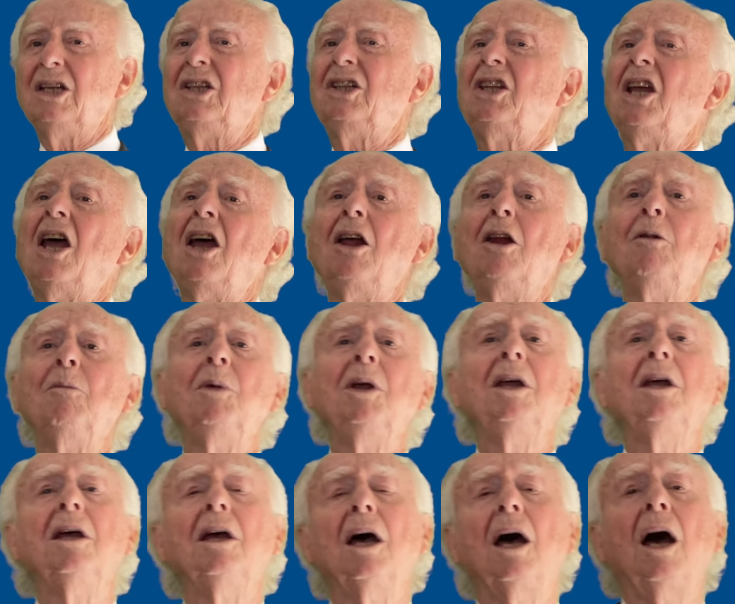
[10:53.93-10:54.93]
tell
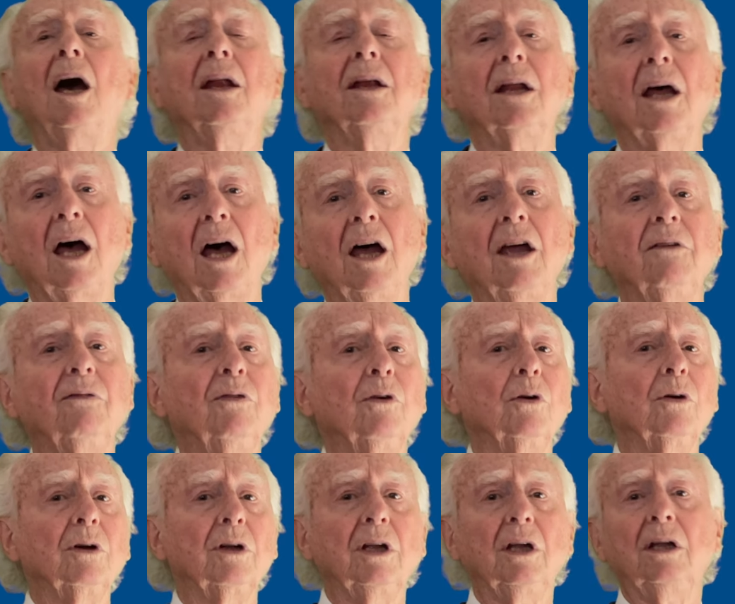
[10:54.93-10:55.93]
me and I
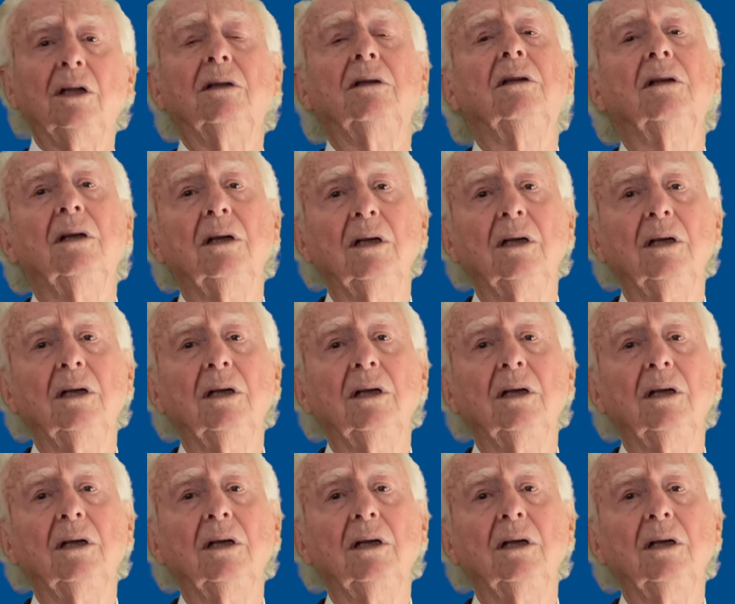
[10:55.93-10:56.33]
forget,